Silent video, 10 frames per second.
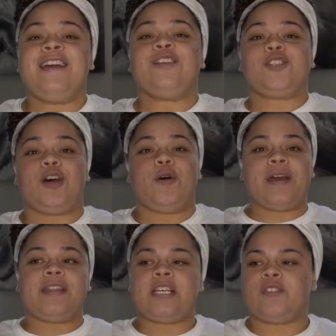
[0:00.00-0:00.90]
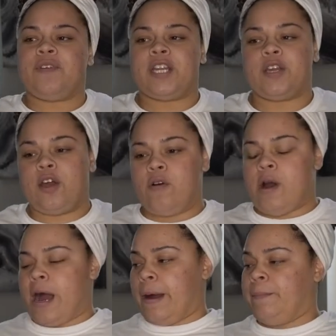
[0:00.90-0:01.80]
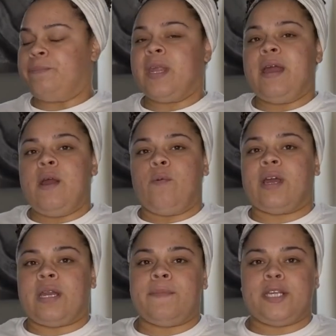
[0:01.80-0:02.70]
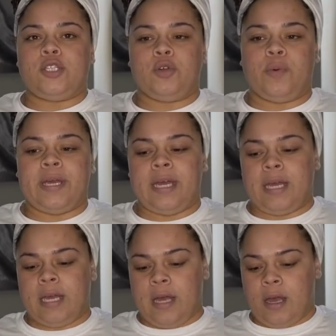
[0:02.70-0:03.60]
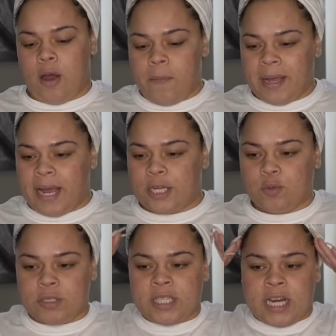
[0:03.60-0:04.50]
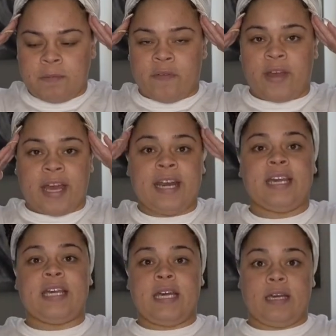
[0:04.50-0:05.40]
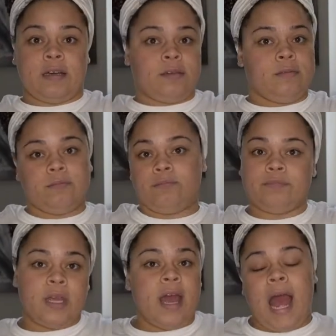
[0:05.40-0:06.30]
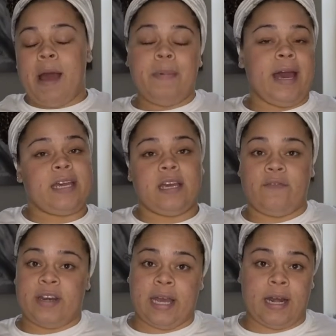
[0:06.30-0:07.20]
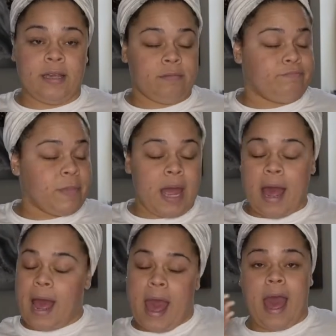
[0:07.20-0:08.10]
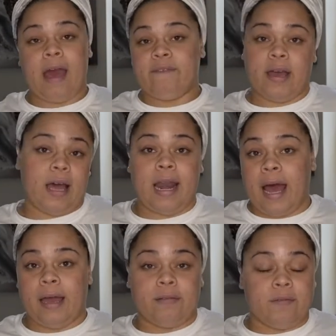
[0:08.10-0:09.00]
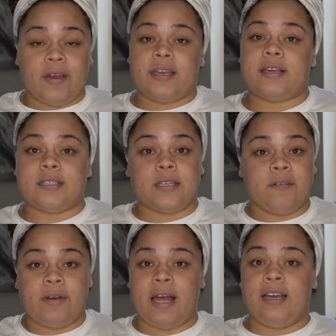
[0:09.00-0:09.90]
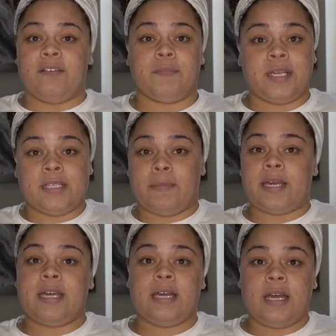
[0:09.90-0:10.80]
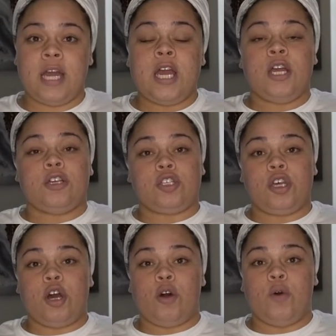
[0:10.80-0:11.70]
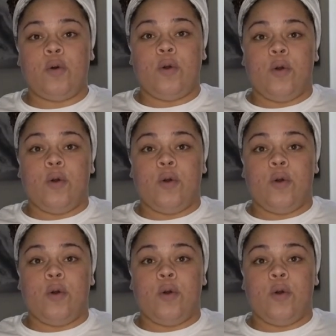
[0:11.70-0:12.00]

so in this video, um, we're going to be doing, oh my gosh, what's the name of it? An Ikea. I'm an Ikea fanatic. I have a lot of Ikea stuff. I love me some Ikea. So